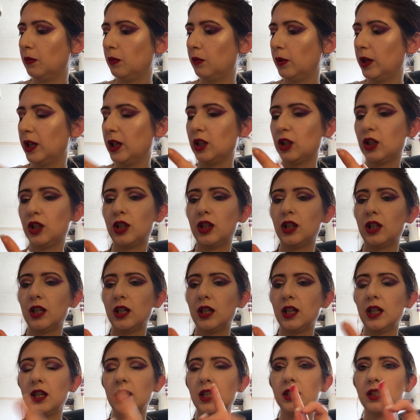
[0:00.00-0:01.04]
which
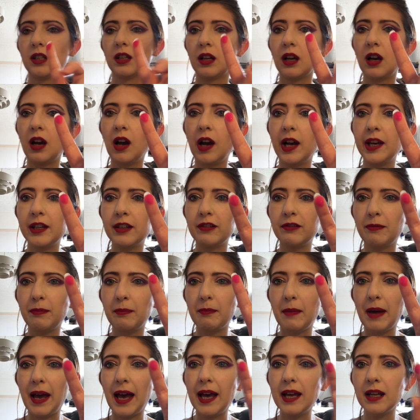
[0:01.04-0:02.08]
is kind of
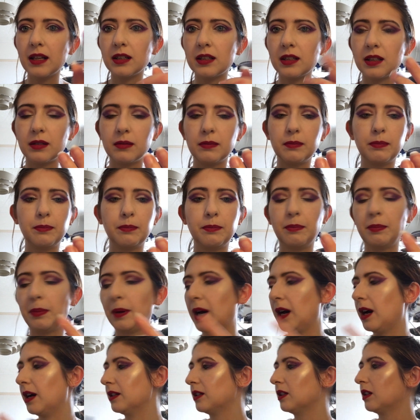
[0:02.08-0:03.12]
matte,
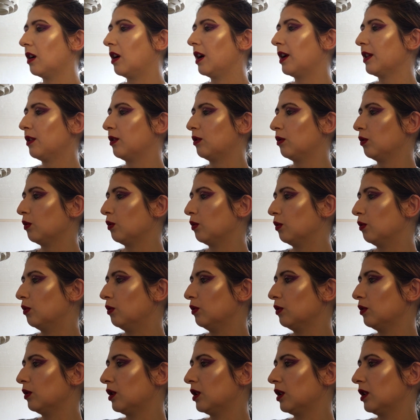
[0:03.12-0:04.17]
but I
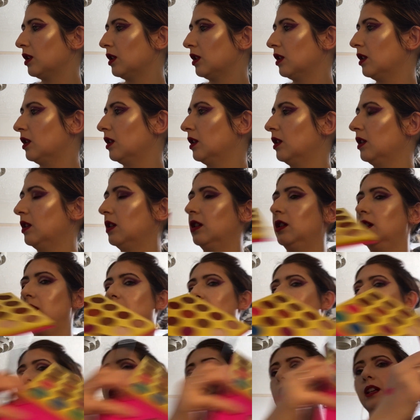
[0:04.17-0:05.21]
thought
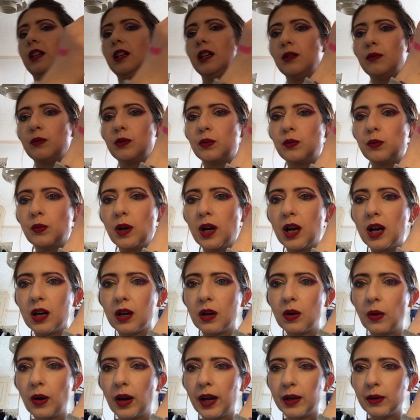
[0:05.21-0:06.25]
it would work
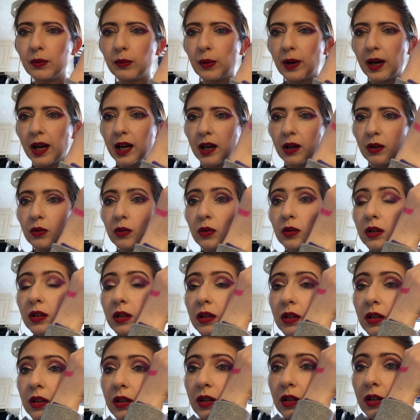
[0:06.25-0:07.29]
quite well.
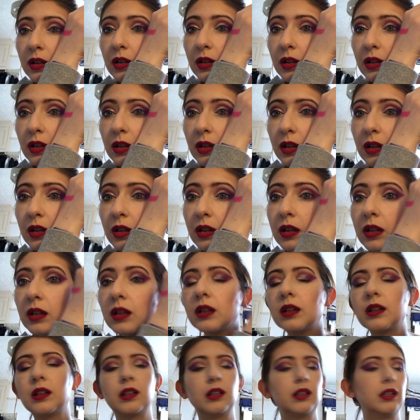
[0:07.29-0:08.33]

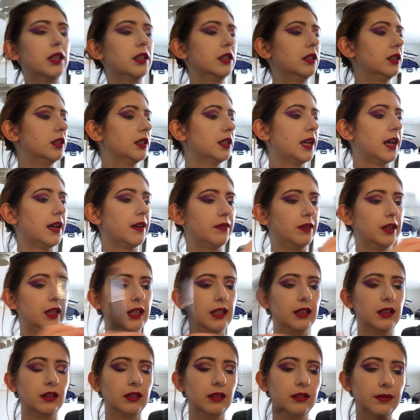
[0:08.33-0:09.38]
Let's just have a
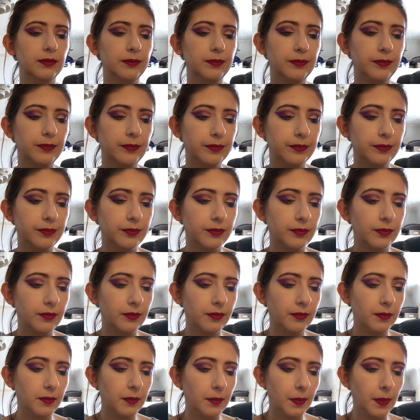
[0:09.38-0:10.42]
little
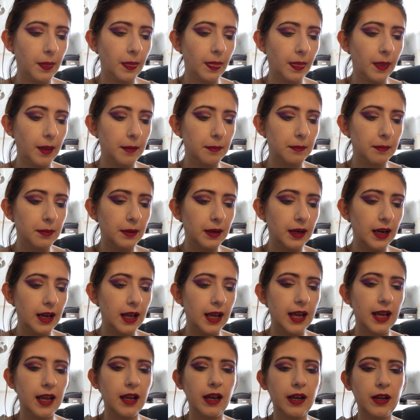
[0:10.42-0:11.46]

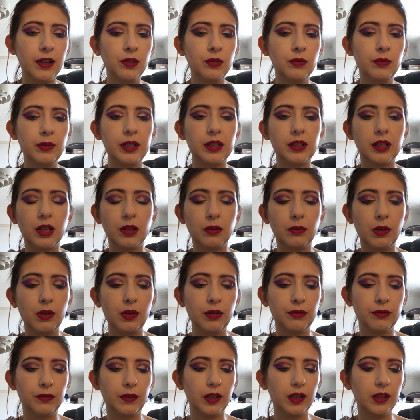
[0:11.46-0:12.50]
play. I can always go
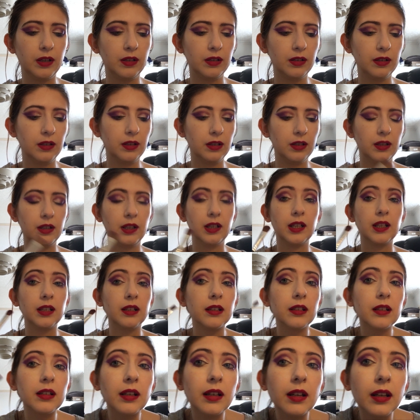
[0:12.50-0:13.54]
over
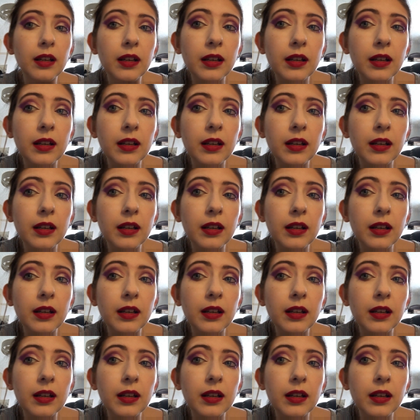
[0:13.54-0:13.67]
and